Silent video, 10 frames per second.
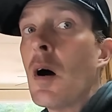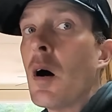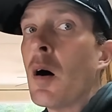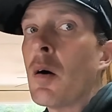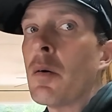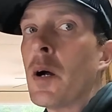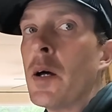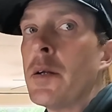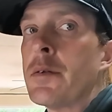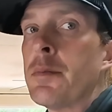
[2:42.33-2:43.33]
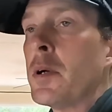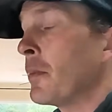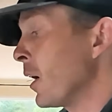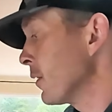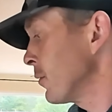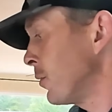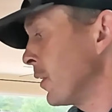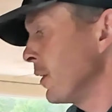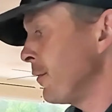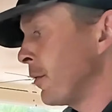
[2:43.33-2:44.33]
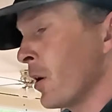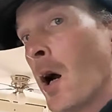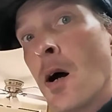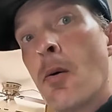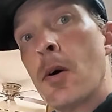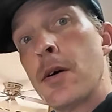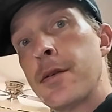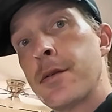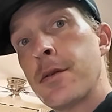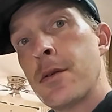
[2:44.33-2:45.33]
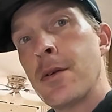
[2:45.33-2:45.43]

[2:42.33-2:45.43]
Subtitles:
Alright, it's been about 24 hours.